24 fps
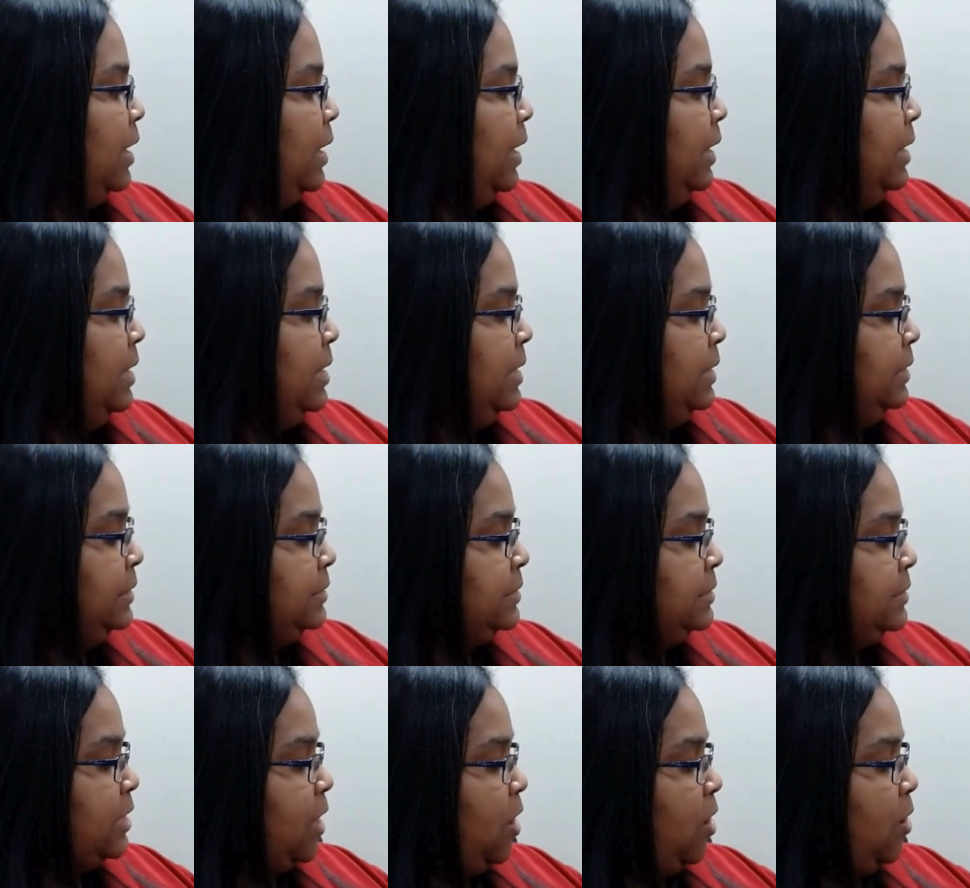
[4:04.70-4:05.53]
He
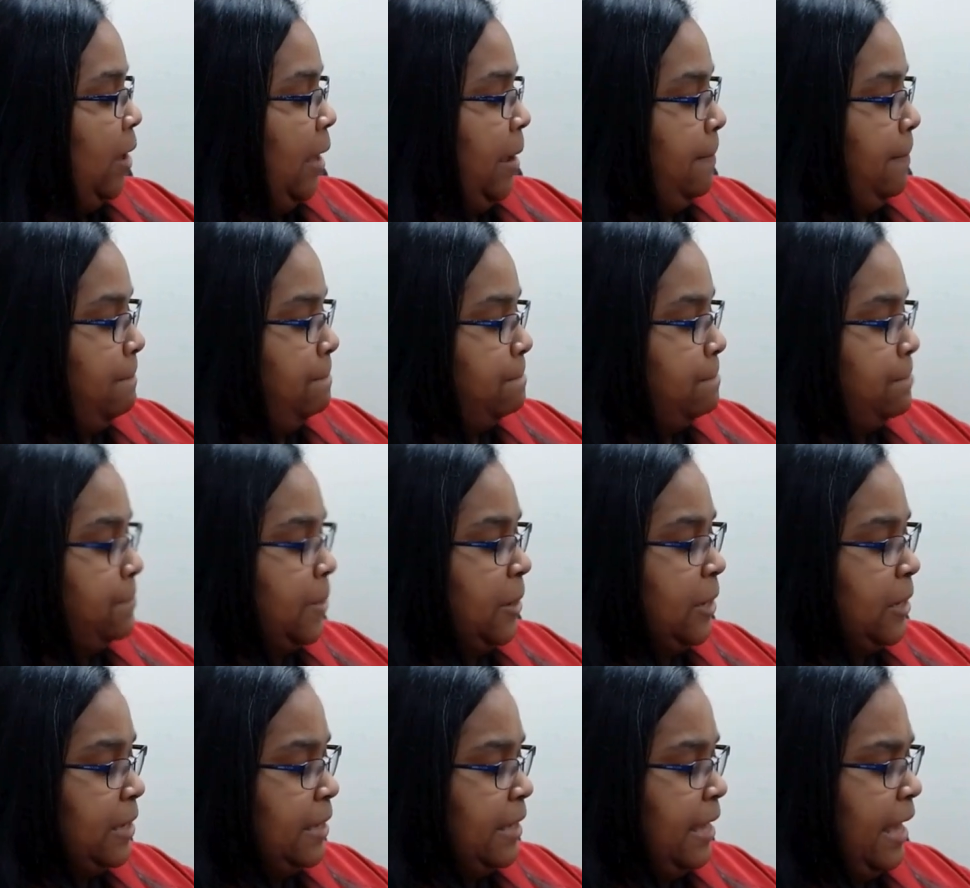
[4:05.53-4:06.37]
saw a
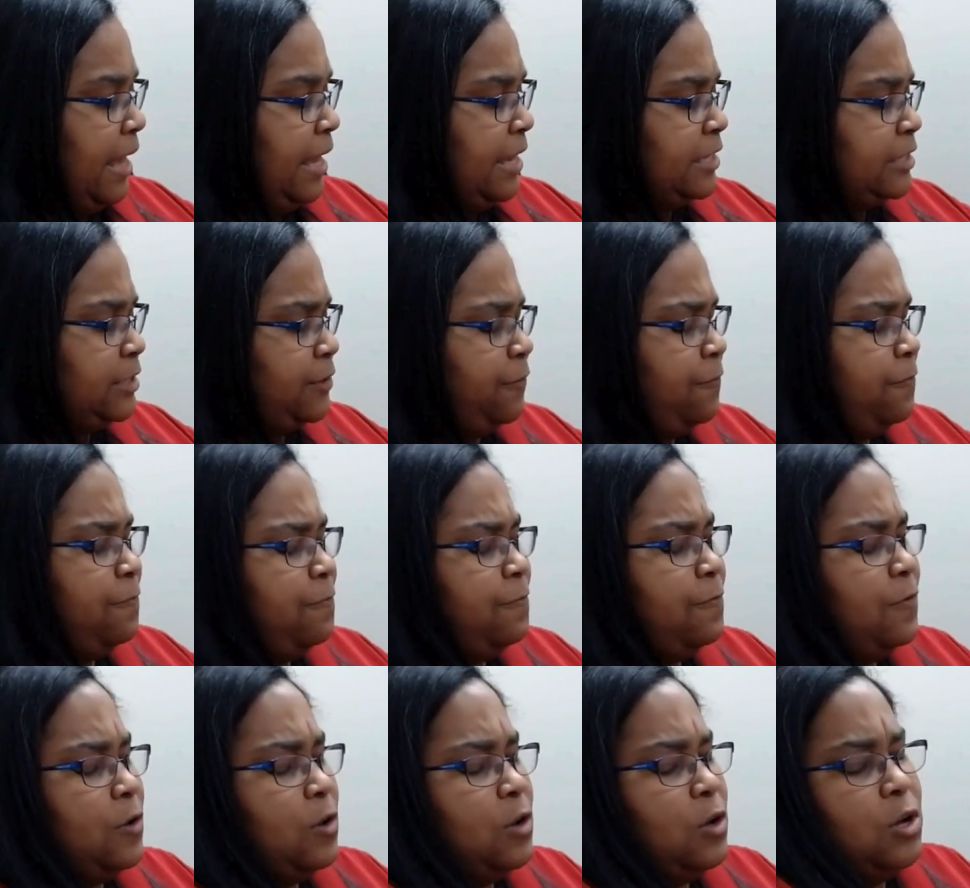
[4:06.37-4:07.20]
bookcase
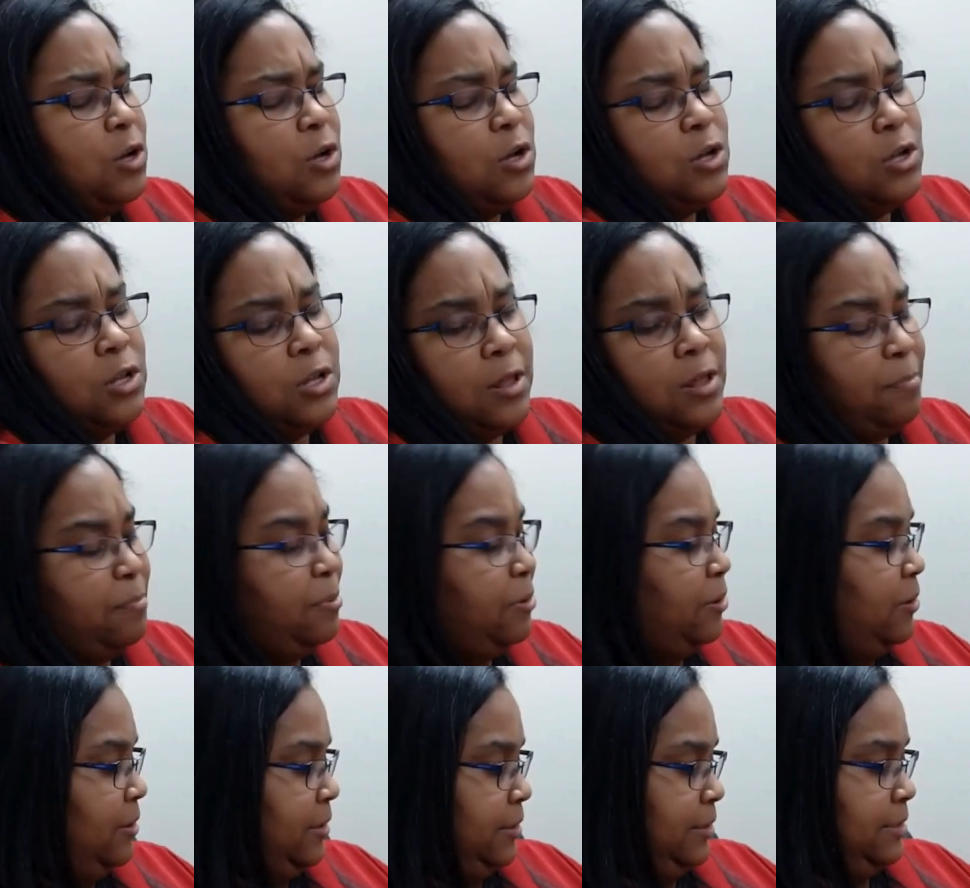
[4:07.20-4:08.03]
full of
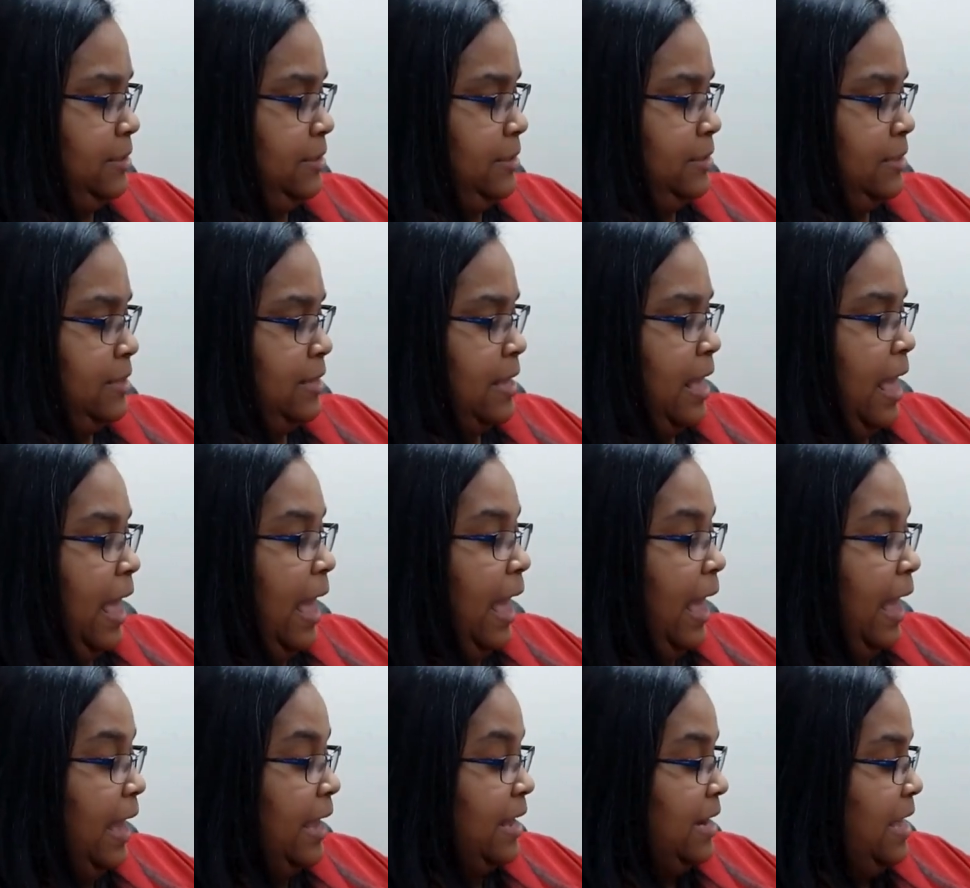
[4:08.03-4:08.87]
books,
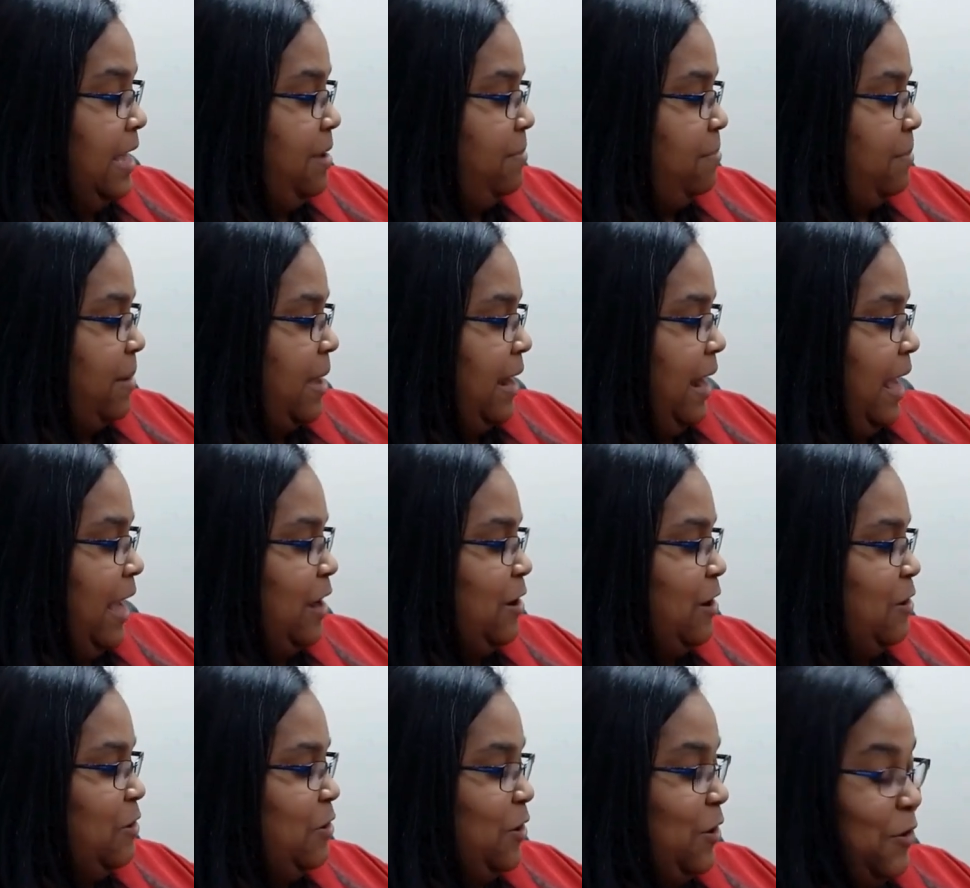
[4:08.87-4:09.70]
and he met a
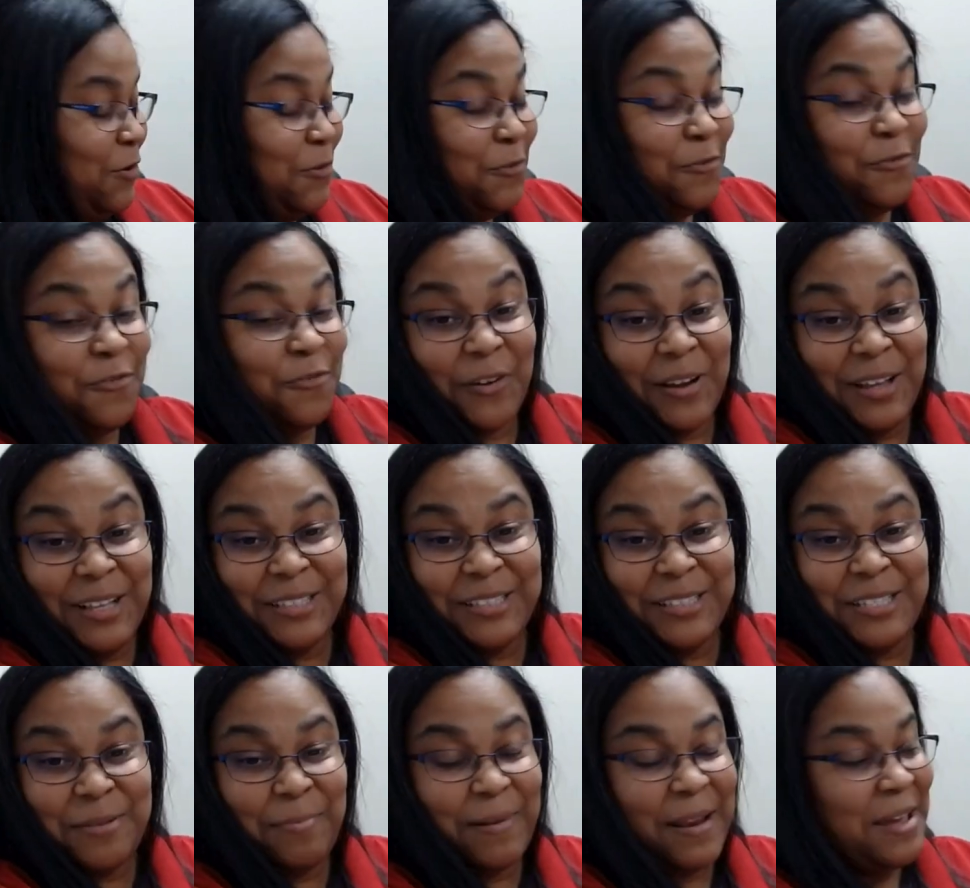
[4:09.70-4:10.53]
new friend
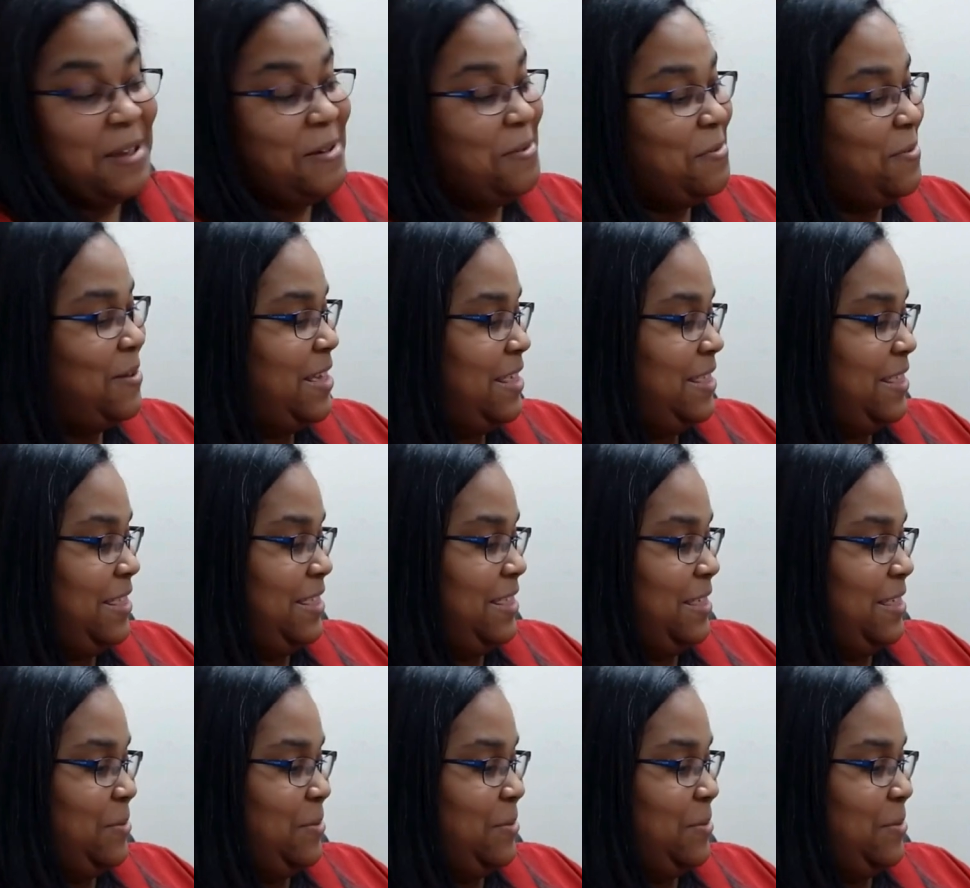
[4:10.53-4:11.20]
to play with.